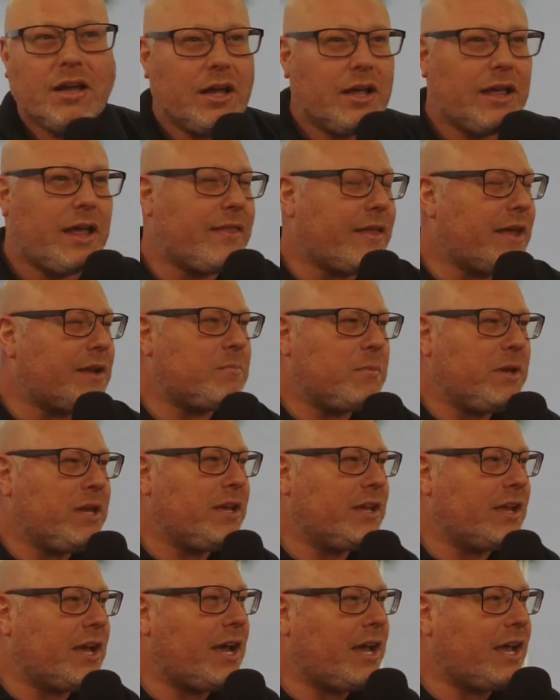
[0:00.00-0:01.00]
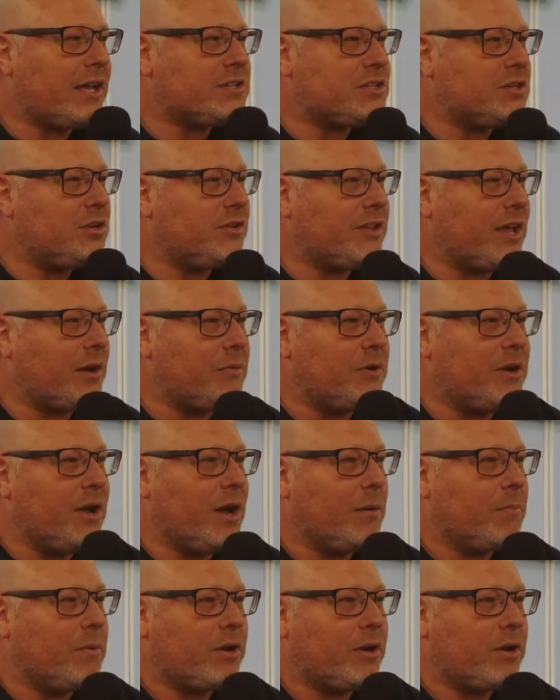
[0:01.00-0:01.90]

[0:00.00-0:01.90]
I had to look that one up.